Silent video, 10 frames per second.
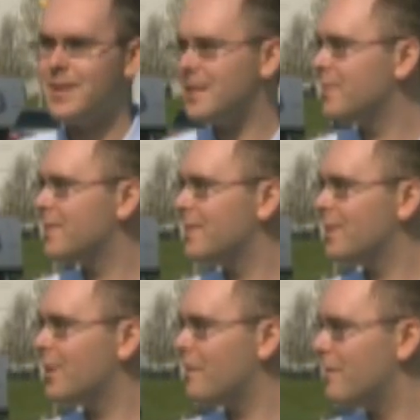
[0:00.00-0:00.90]
He seemed
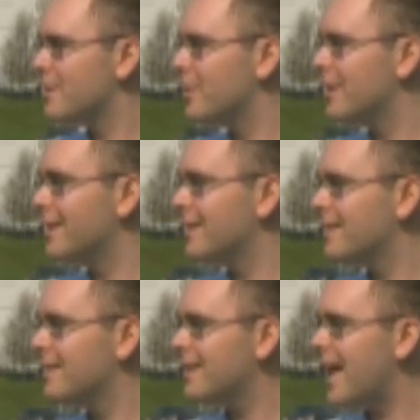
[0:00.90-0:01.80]
quite visibly
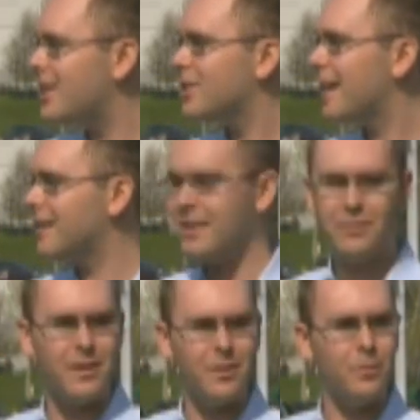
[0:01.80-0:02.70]
agitated
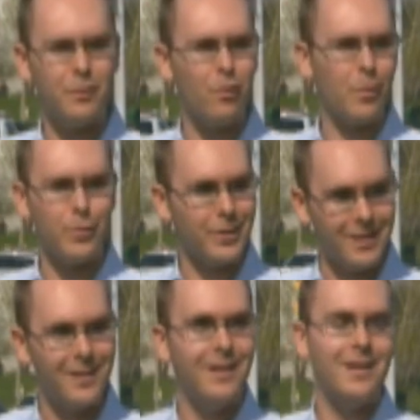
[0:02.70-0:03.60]
even before we
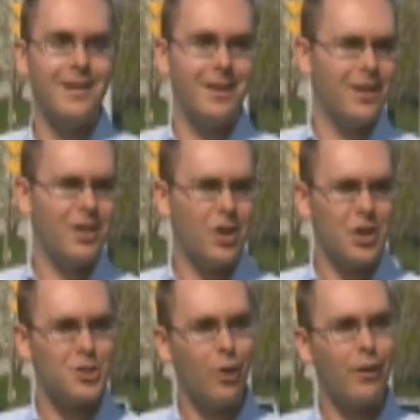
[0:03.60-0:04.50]
really
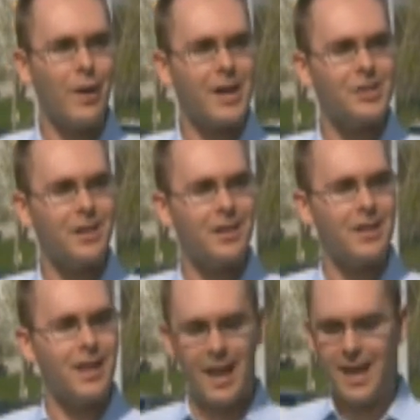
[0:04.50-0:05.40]
got into our interaction,
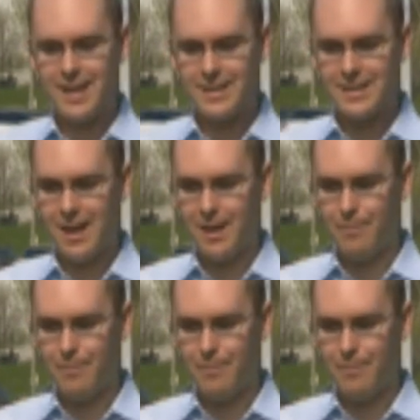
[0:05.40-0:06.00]
and